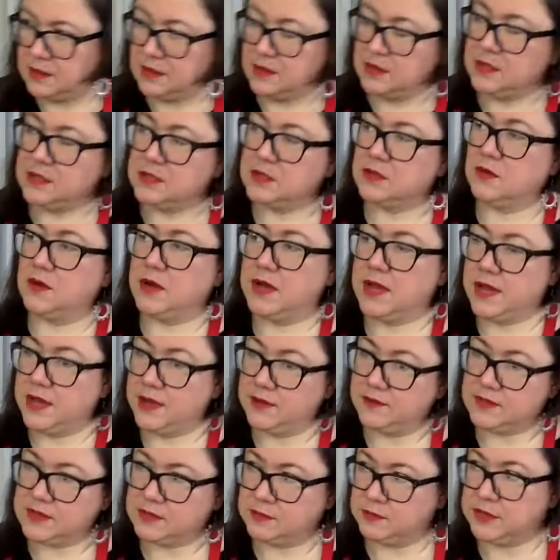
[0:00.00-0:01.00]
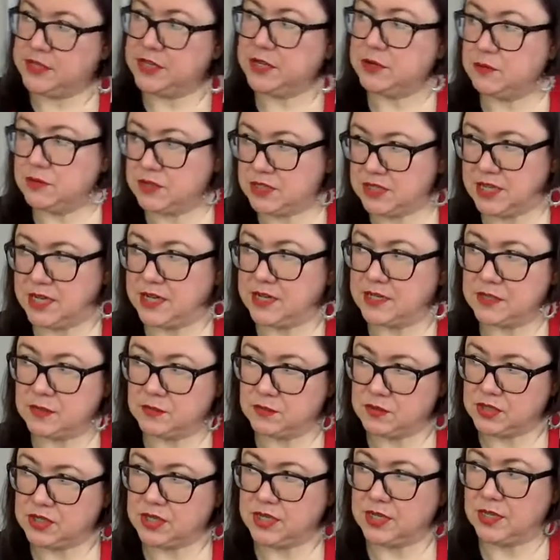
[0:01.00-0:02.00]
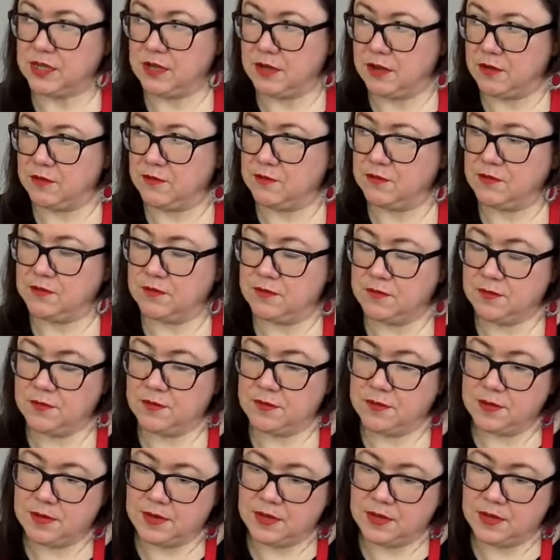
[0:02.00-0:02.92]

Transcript: Right. So I have some Liquitex, which I love. Mm-hmm.